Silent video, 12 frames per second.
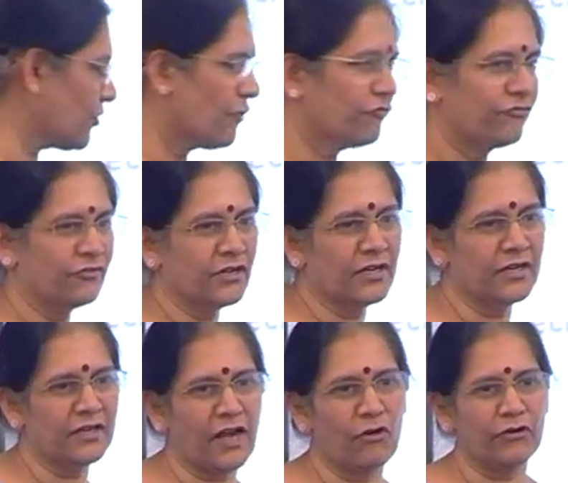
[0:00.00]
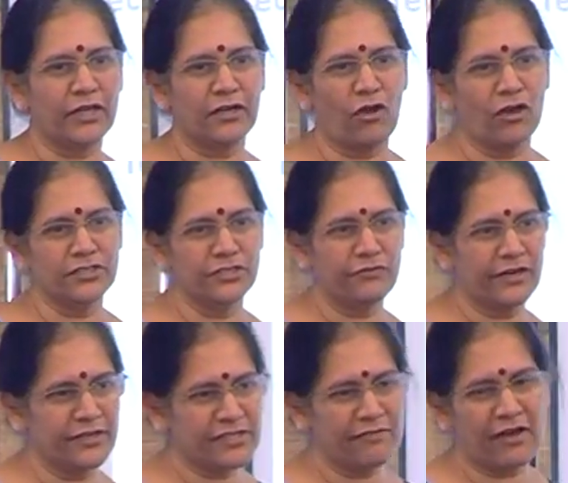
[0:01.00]
of cloud technology
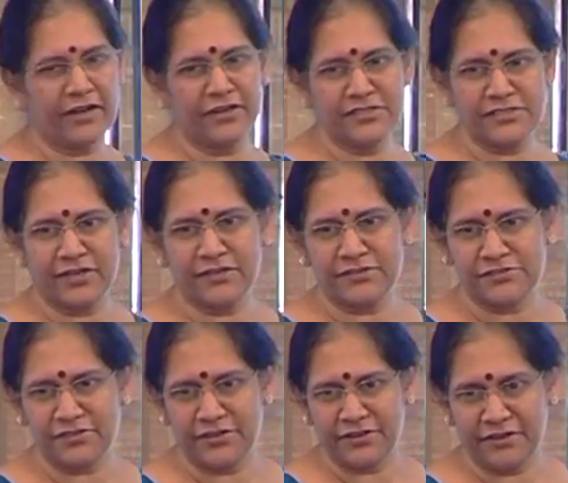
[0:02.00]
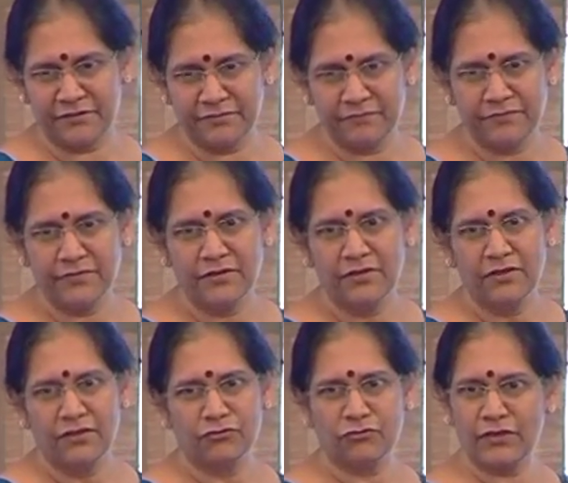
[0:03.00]
vendors have R&D centers in India.
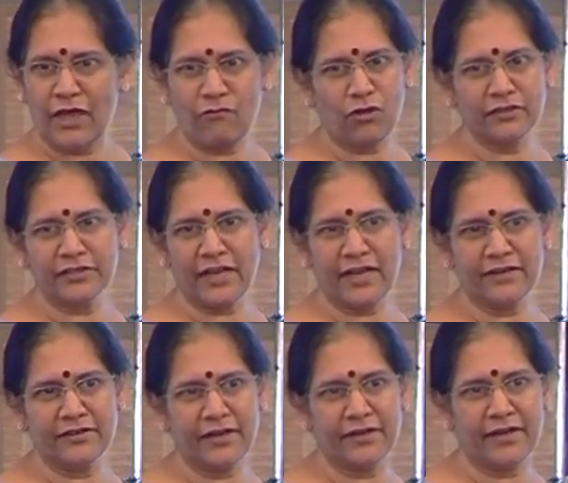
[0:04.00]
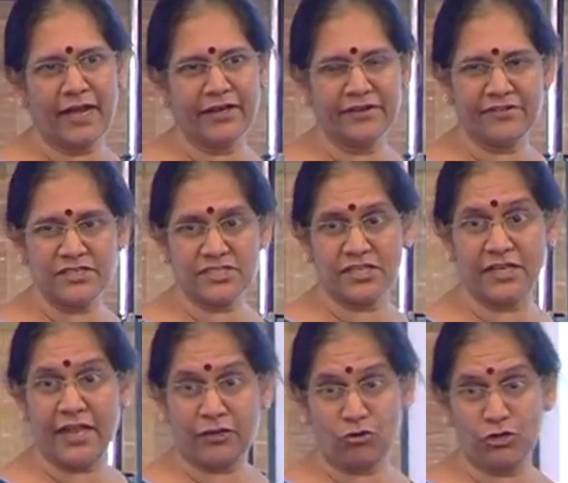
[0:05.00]
We have all the talent. And interestingly,
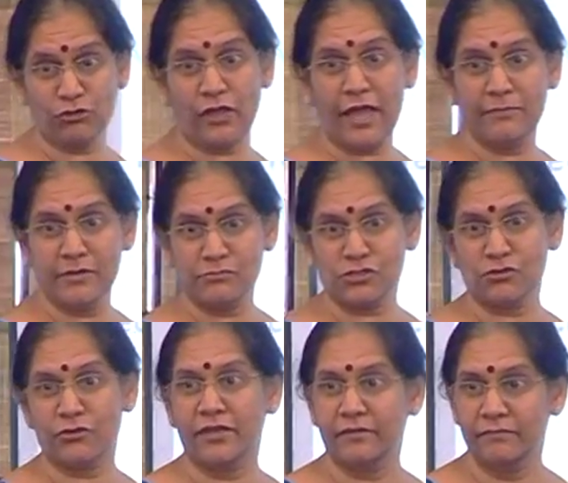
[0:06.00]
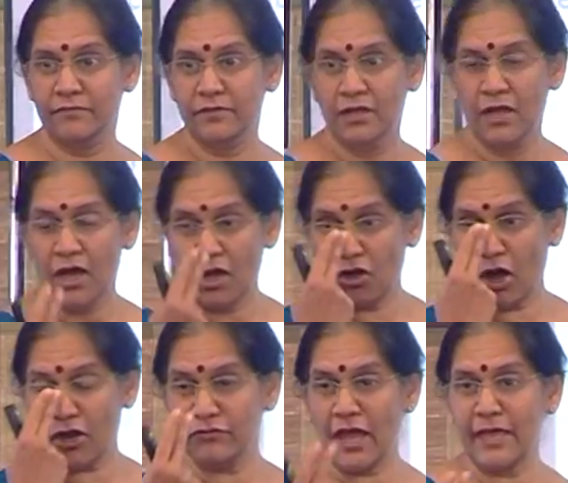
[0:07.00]
I told you the IBM story. A lot
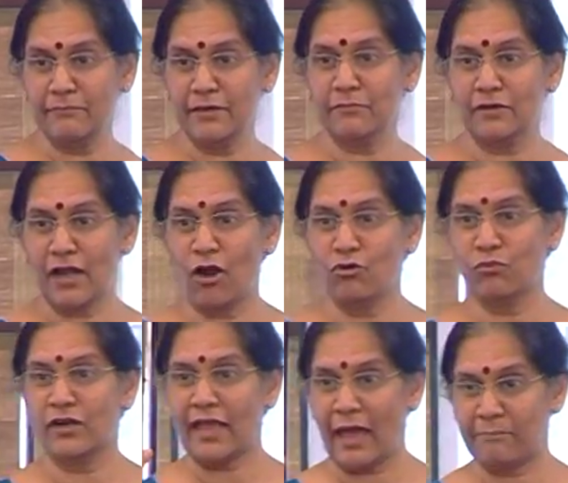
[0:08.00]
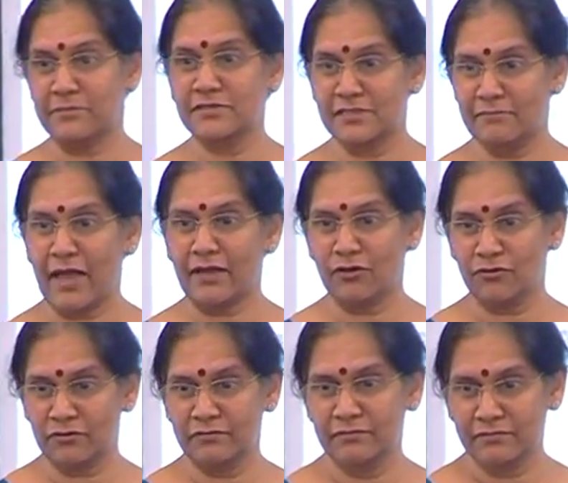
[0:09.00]
of the IBM cloud work happens in
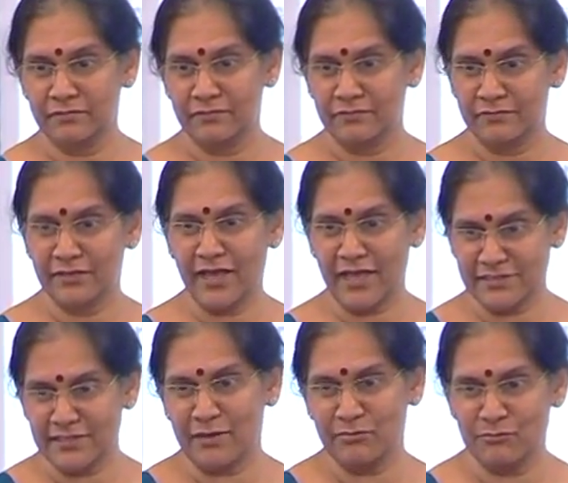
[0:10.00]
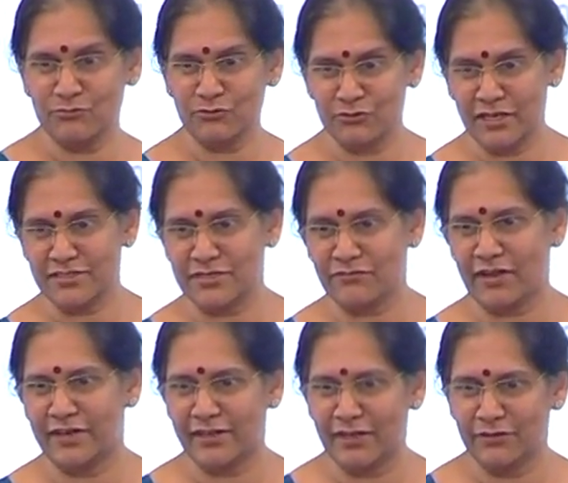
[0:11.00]
Bangalore. The guys in IBM can testify
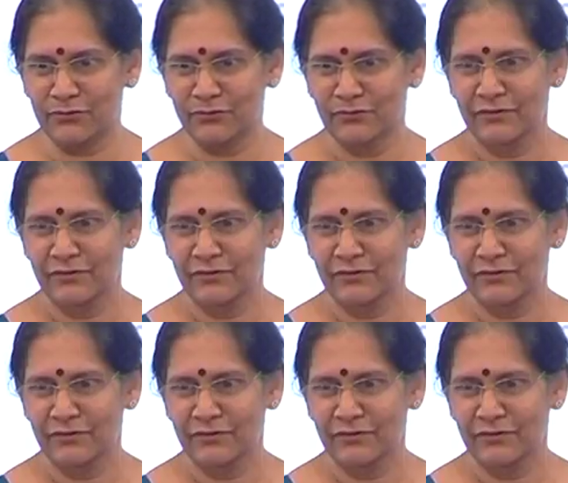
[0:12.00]
and tell you.